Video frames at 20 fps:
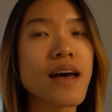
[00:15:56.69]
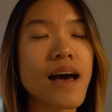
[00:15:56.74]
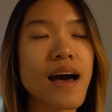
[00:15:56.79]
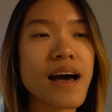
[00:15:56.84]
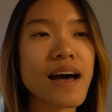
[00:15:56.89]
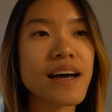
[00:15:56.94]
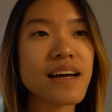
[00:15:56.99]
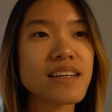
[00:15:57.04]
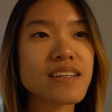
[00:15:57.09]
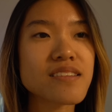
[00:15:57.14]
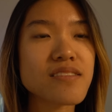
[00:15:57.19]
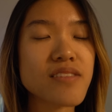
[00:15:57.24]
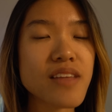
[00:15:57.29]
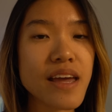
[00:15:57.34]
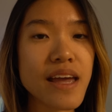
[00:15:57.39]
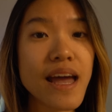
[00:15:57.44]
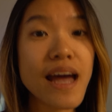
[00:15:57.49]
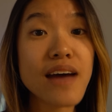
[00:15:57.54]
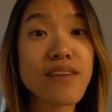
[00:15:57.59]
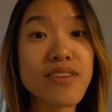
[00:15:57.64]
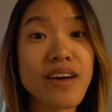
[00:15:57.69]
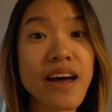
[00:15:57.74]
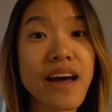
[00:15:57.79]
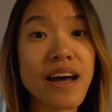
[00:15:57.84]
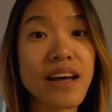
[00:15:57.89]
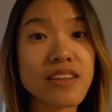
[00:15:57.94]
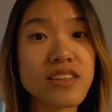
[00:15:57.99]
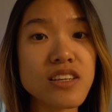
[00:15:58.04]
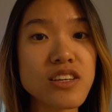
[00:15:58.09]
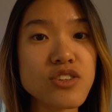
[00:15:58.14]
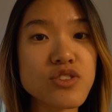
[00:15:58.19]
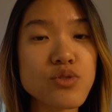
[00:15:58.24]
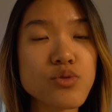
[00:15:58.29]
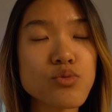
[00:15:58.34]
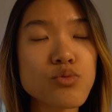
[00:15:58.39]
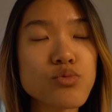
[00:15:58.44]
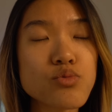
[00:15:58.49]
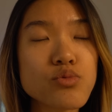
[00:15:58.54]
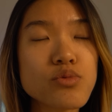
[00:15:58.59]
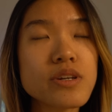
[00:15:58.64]
and they have had these
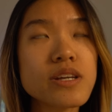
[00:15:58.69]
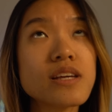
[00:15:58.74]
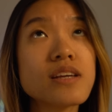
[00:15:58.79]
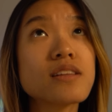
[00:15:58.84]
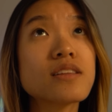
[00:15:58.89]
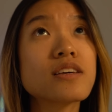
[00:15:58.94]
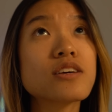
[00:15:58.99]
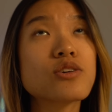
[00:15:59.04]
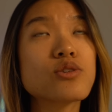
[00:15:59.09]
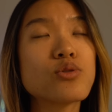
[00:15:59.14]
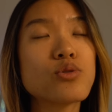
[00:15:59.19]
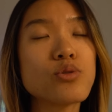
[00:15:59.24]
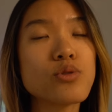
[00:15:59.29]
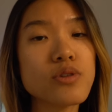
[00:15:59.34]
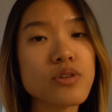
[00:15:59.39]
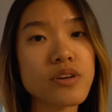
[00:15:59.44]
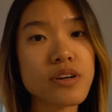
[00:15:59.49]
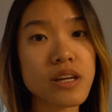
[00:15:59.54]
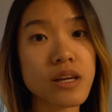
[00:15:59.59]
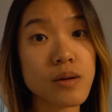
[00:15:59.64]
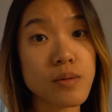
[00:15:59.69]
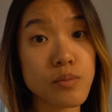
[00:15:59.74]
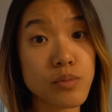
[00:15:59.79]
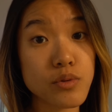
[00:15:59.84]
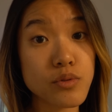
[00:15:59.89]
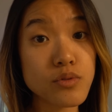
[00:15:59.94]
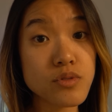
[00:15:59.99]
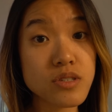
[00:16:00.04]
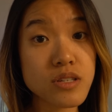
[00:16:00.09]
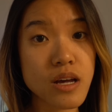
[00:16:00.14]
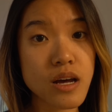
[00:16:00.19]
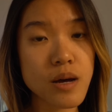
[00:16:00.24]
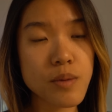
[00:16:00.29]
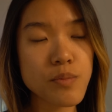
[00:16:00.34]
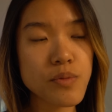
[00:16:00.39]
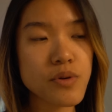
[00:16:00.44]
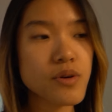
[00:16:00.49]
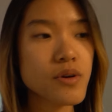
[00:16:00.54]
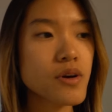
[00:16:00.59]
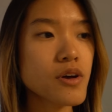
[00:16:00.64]
really cool looking boots
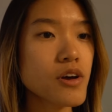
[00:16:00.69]
up